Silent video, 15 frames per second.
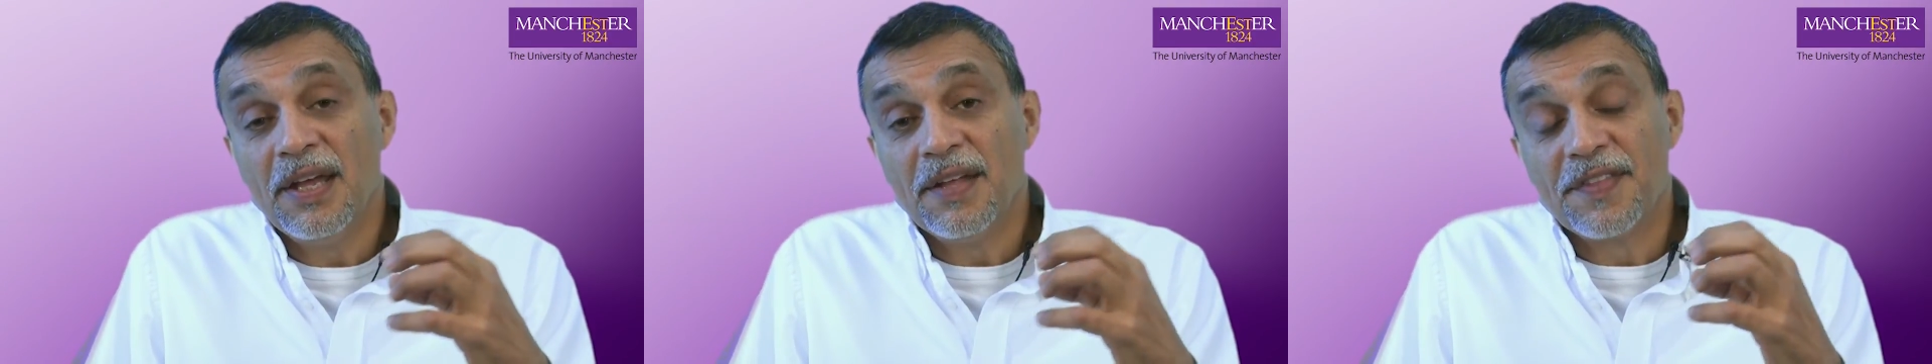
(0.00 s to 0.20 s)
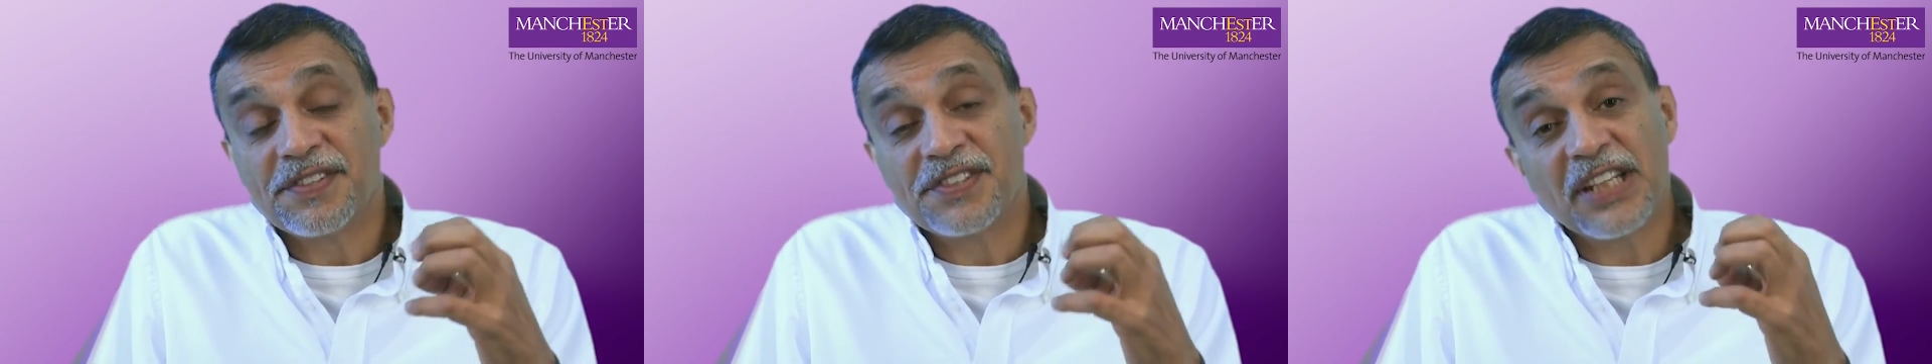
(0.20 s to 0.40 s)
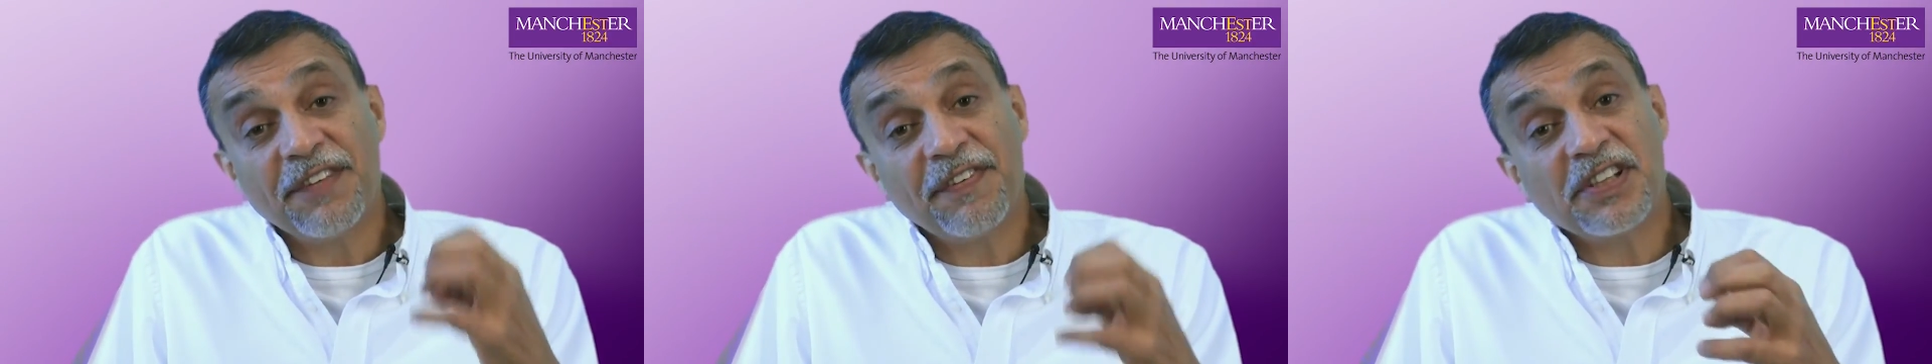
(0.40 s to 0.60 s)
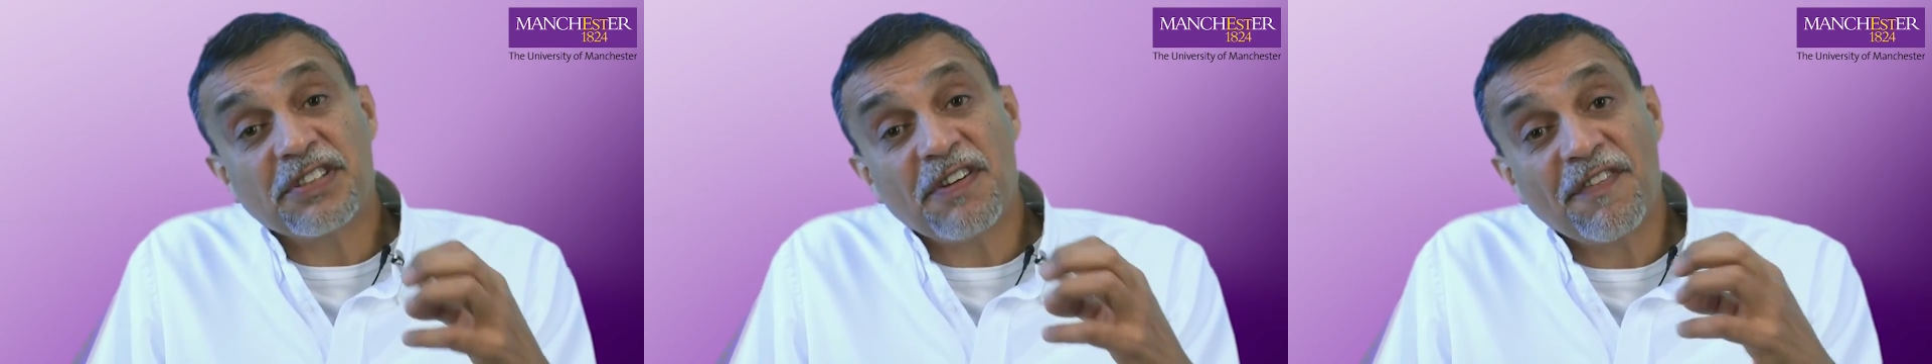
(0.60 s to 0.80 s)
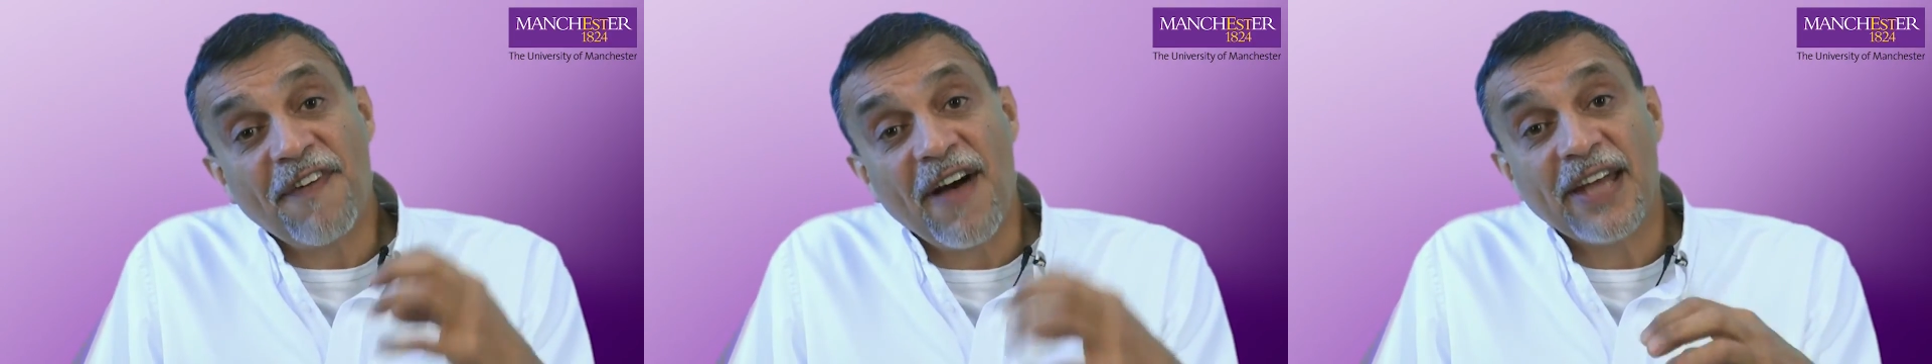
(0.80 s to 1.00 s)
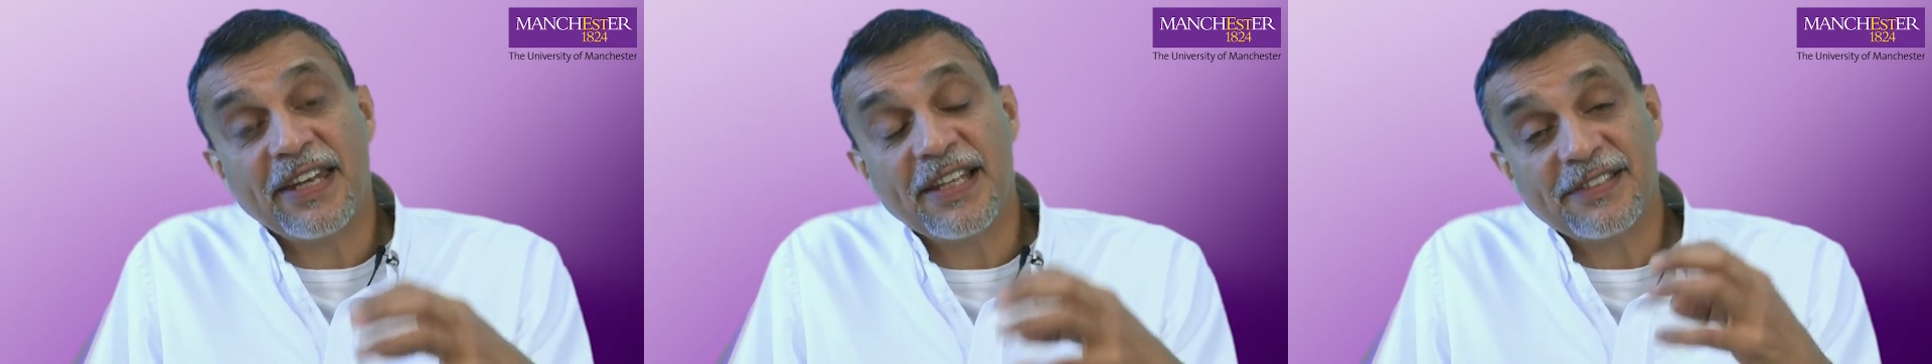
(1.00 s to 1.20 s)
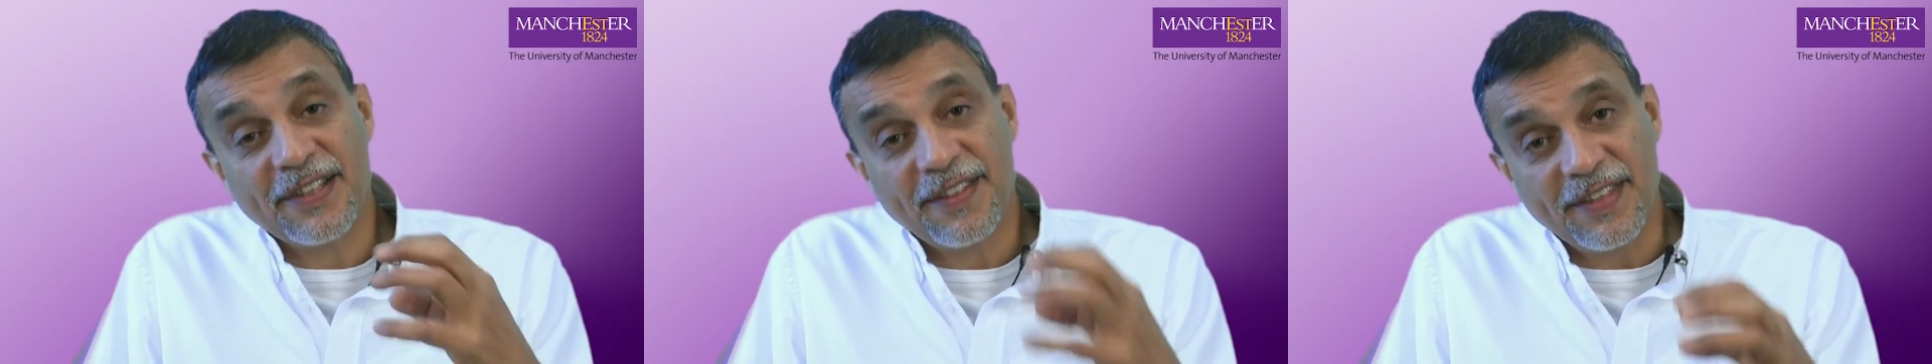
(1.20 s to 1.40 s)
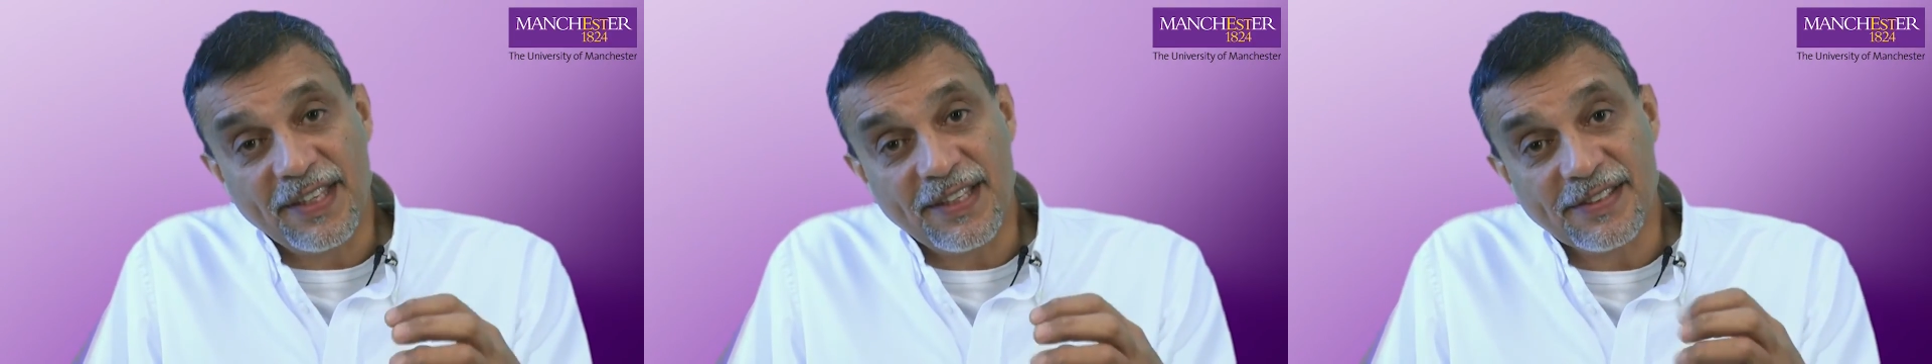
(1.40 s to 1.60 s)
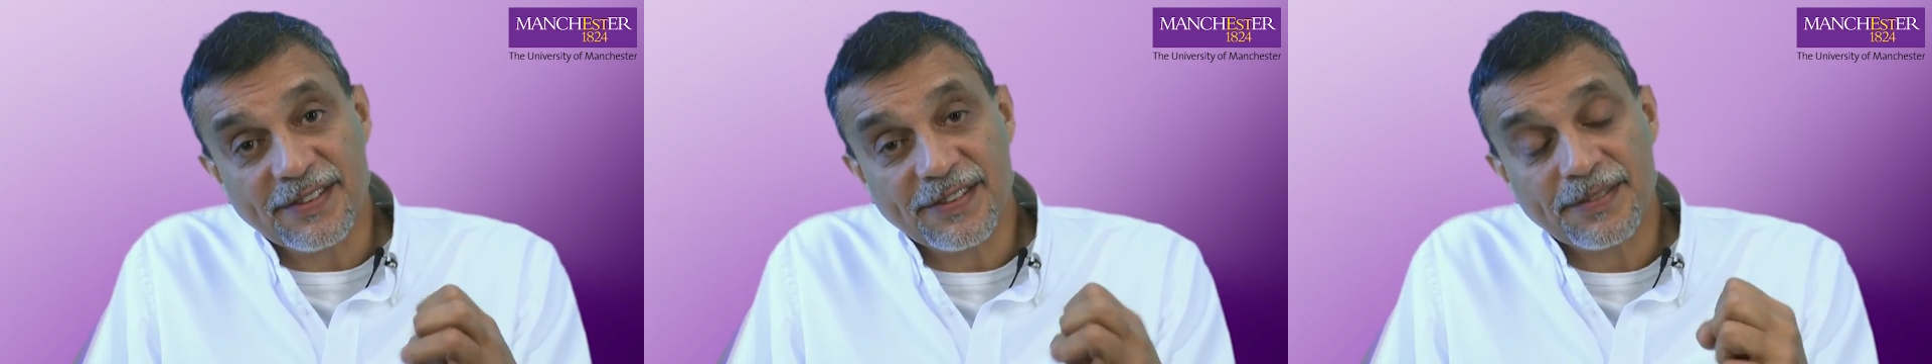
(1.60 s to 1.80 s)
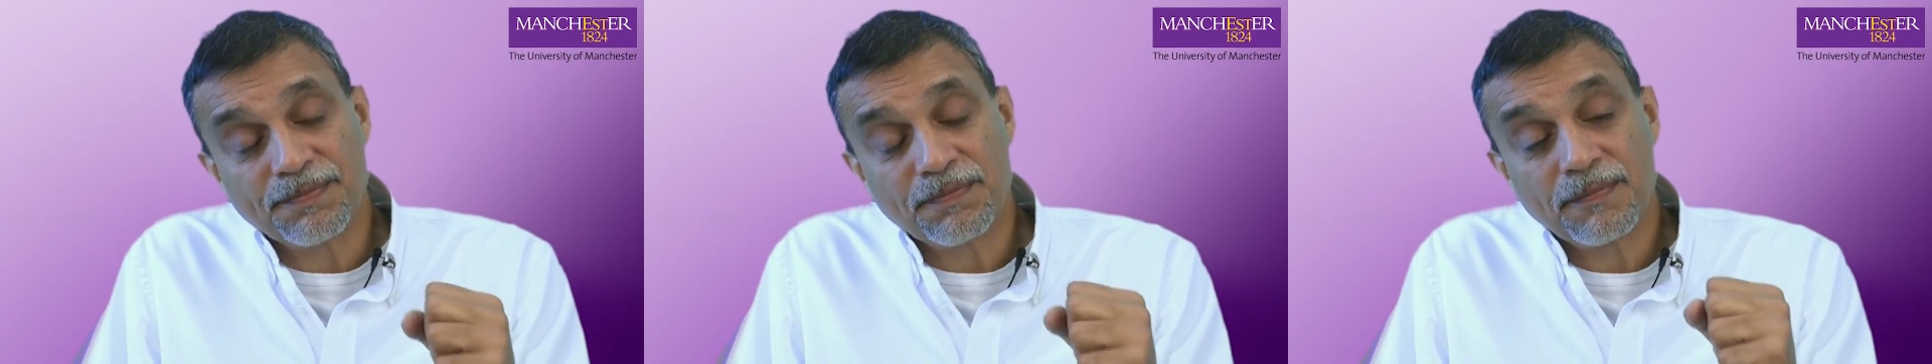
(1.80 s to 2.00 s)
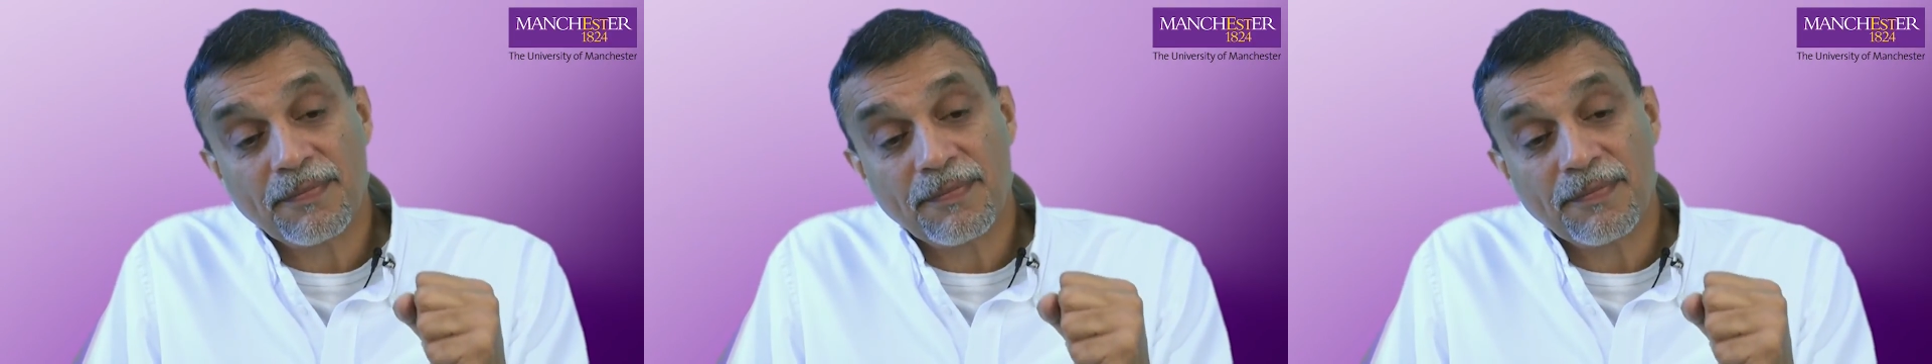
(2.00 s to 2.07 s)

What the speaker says: The significance of our findings are these.